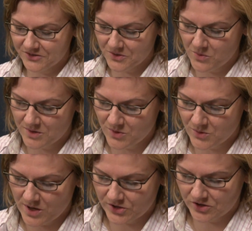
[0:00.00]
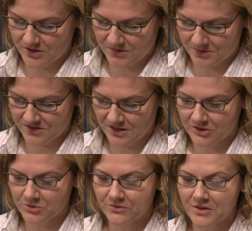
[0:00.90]
So one more question, Madam
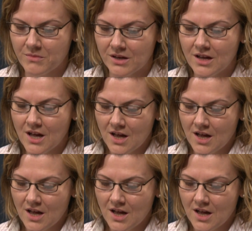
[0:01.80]
Senator, if I may.